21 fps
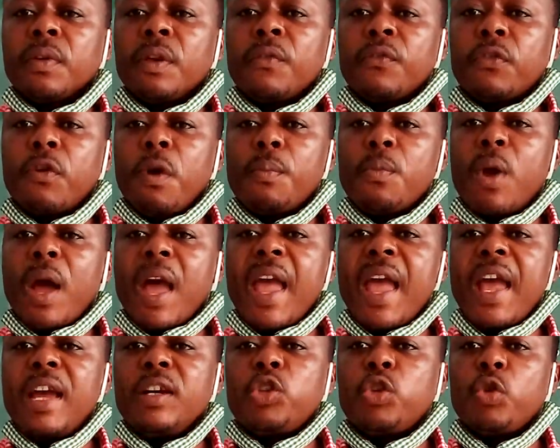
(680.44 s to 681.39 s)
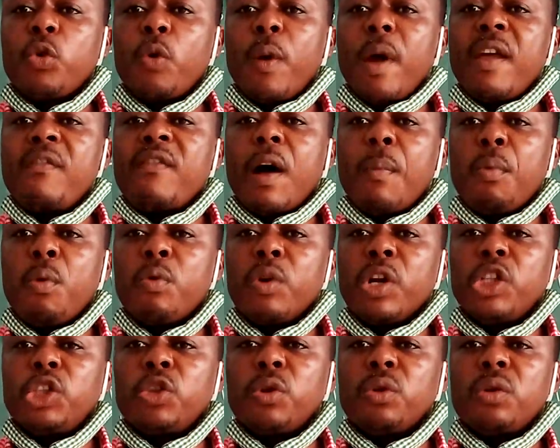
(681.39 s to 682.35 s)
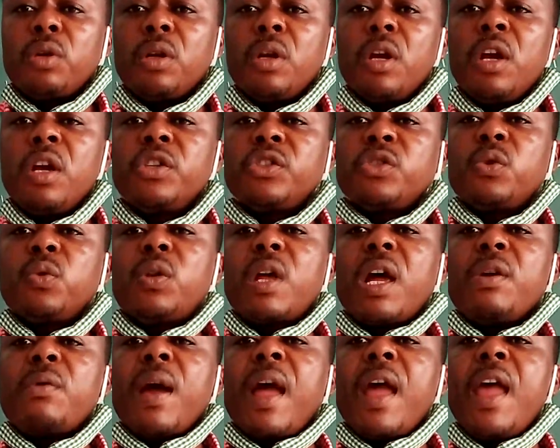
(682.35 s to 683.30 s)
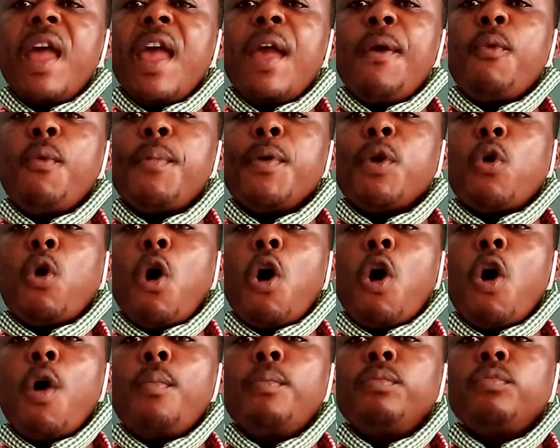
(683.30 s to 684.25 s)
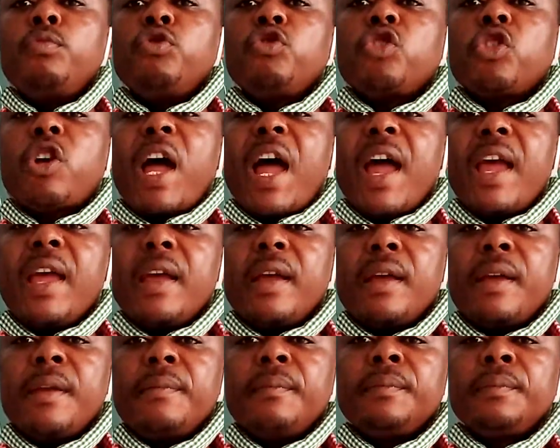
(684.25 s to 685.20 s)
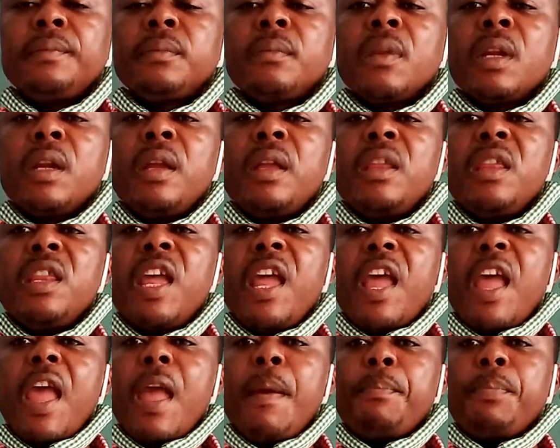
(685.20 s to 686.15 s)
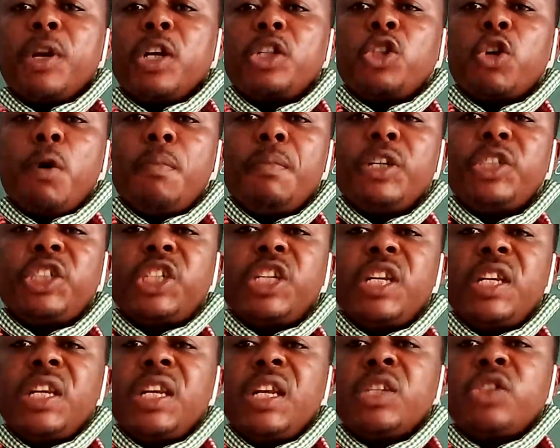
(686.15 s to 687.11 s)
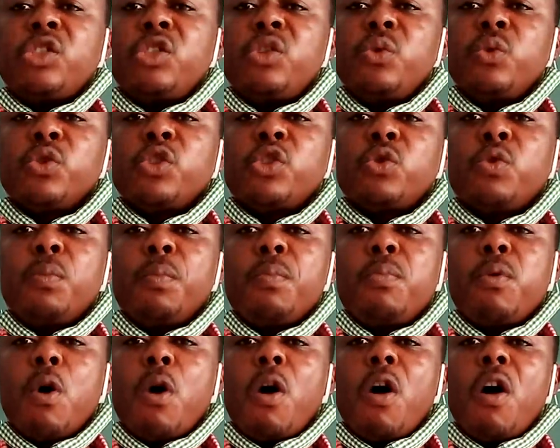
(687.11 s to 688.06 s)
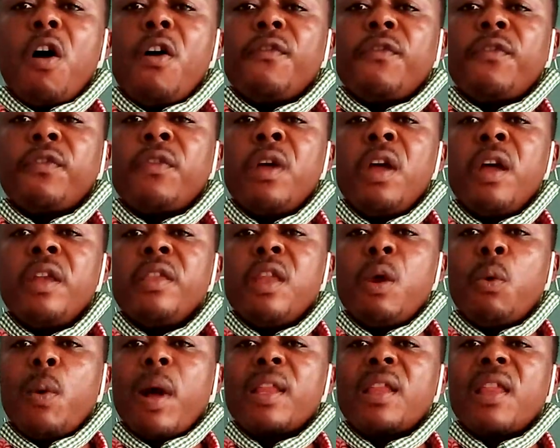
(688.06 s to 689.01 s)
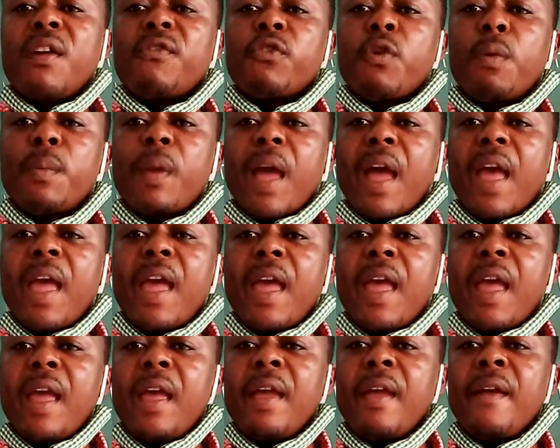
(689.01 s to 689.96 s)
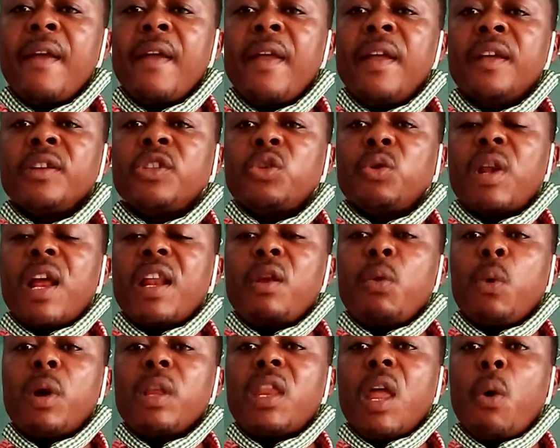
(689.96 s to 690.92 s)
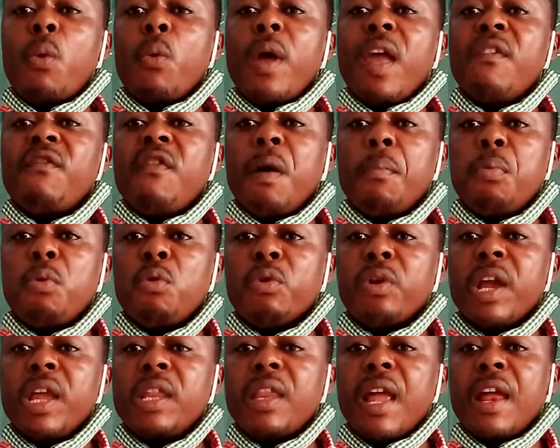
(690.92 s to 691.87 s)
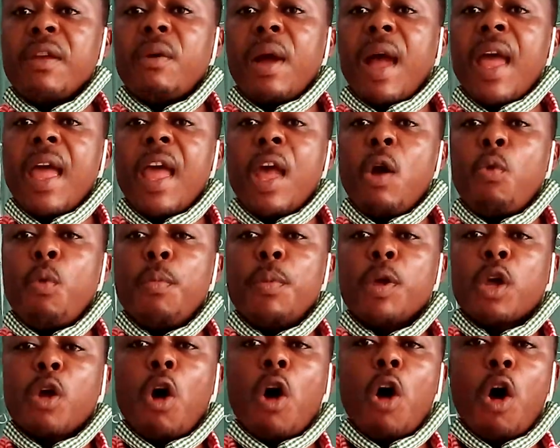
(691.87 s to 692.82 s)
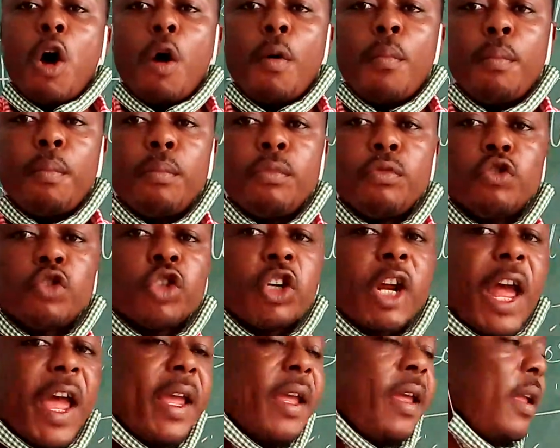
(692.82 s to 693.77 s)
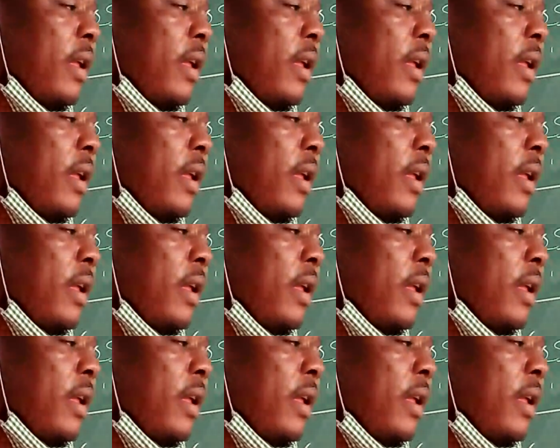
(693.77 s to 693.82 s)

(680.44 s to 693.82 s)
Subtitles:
from your hair through evaporation so that your hair will become dry. The air pressure machine is used to blow off the water from your hair so that the water will evaporate and your hair will become dry.